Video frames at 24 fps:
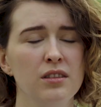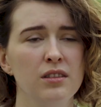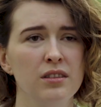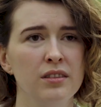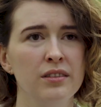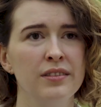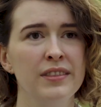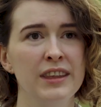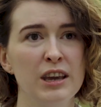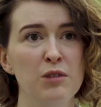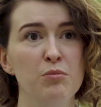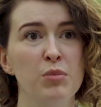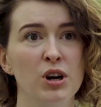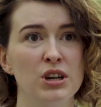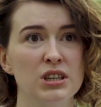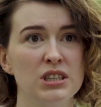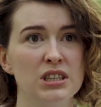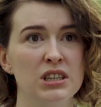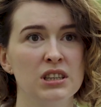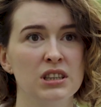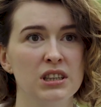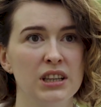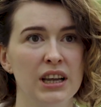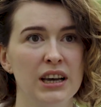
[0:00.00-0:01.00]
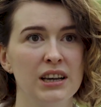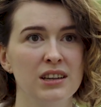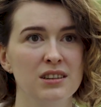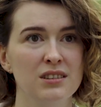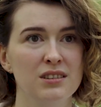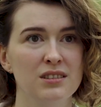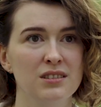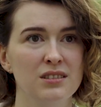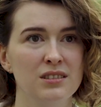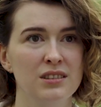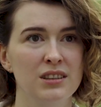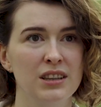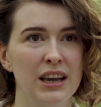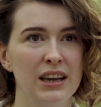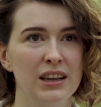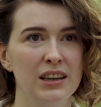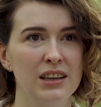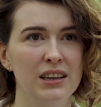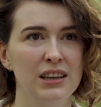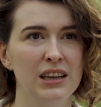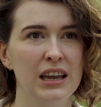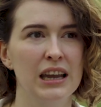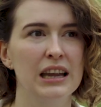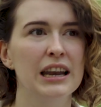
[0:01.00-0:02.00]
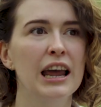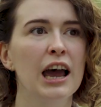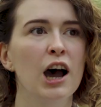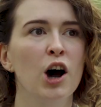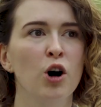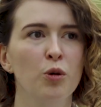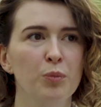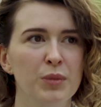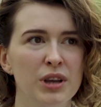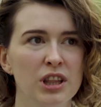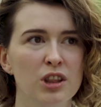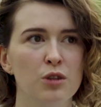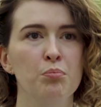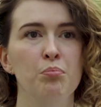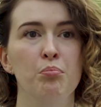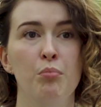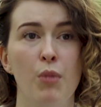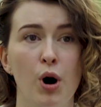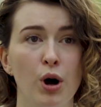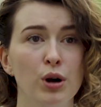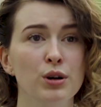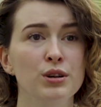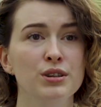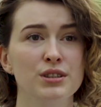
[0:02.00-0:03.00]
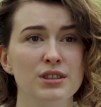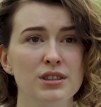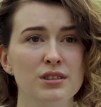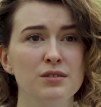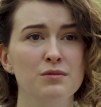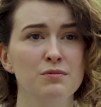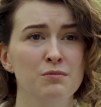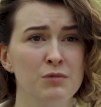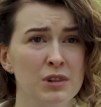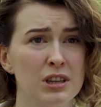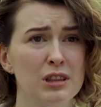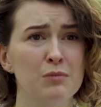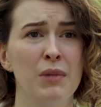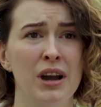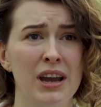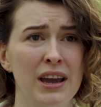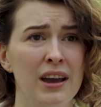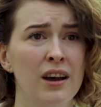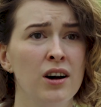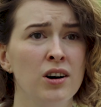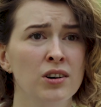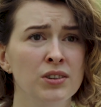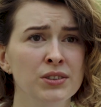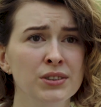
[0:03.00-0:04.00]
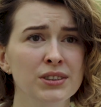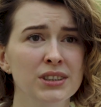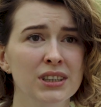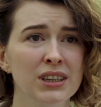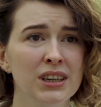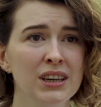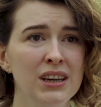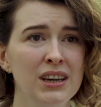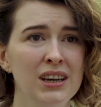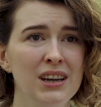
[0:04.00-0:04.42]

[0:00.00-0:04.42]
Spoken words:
the person that can help me the most with my health.